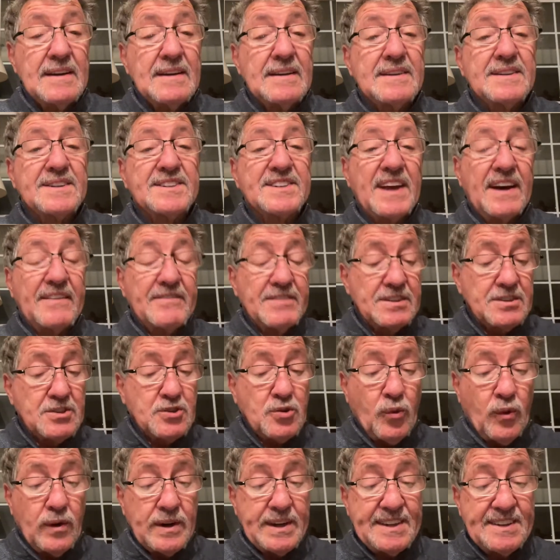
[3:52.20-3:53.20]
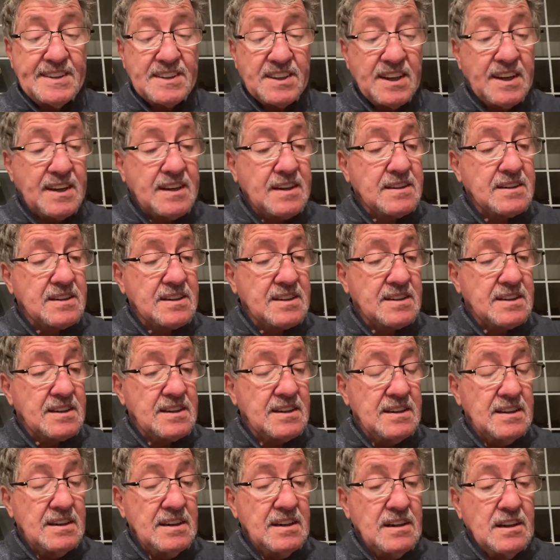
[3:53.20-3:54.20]
Seven twenty
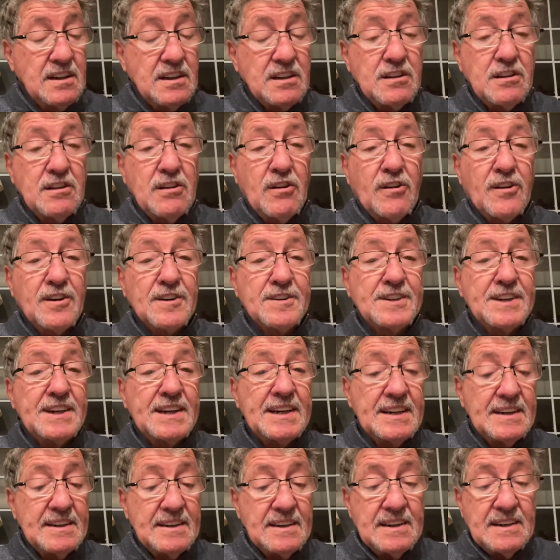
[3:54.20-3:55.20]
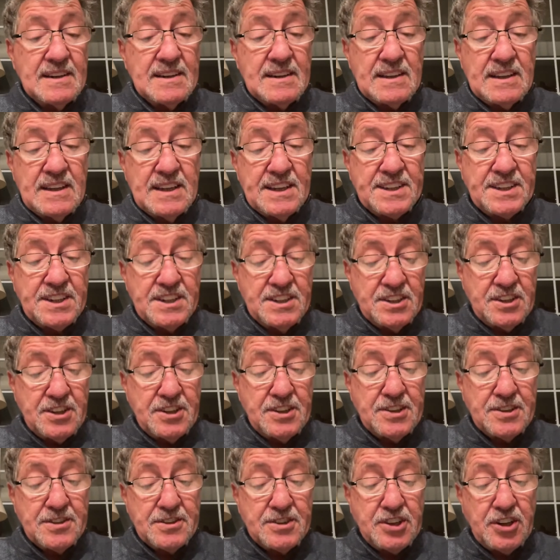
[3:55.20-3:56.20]
six, Lord, listen to
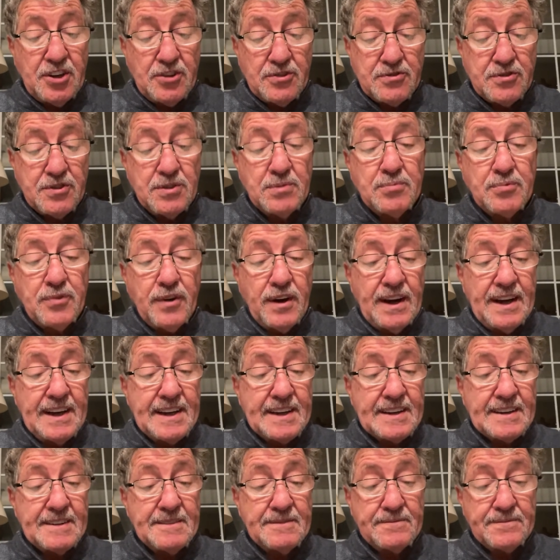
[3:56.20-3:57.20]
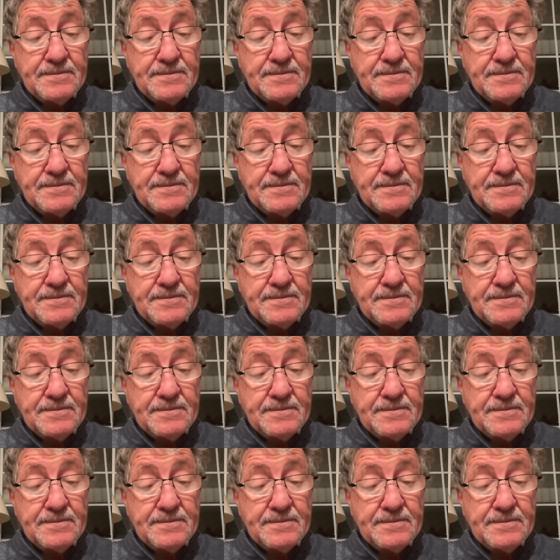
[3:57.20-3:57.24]
your children praying.